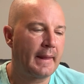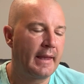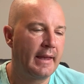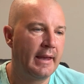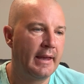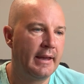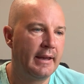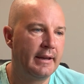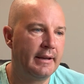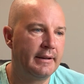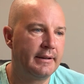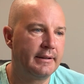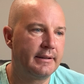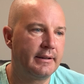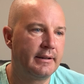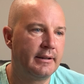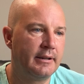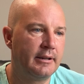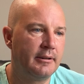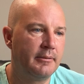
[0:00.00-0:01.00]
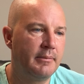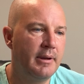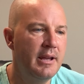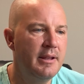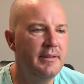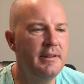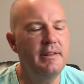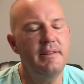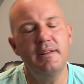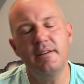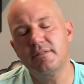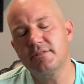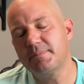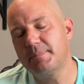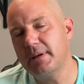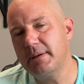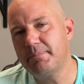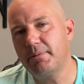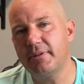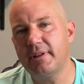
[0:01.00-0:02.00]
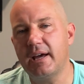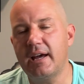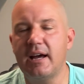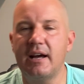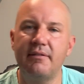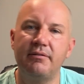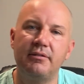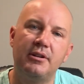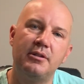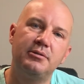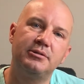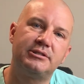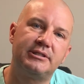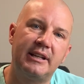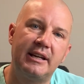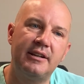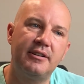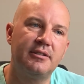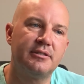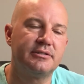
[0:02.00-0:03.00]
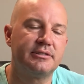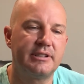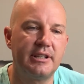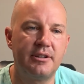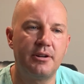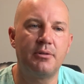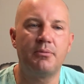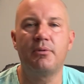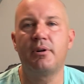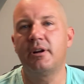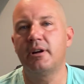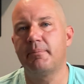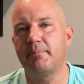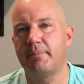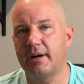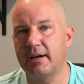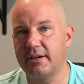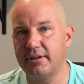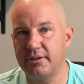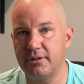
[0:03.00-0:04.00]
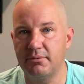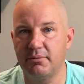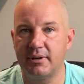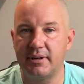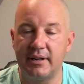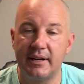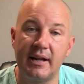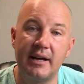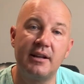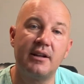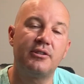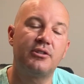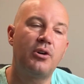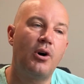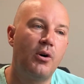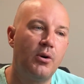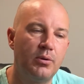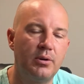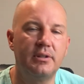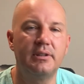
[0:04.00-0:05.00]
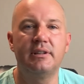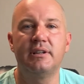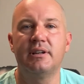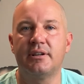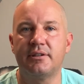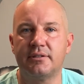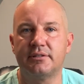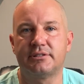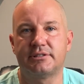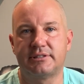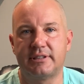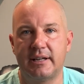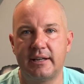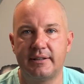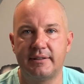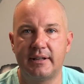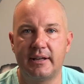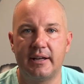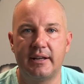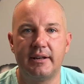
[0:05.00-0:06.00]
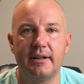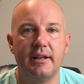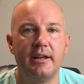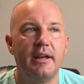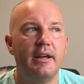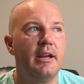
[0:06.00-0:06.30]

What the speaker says: And then there's people that have low standards. They don't want to buy a new one, and I totally understand that.